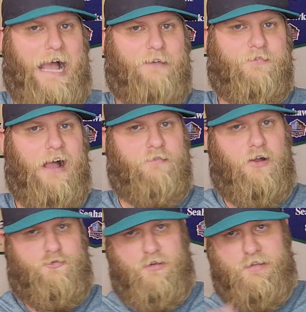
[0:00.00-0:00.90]
at
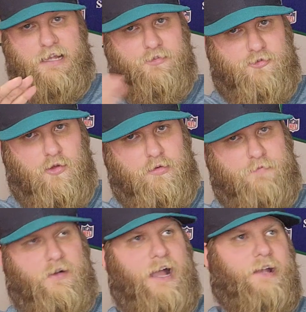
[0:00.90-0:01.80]
500. That is totally
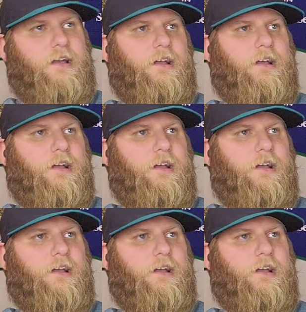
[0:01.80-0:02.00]
fine.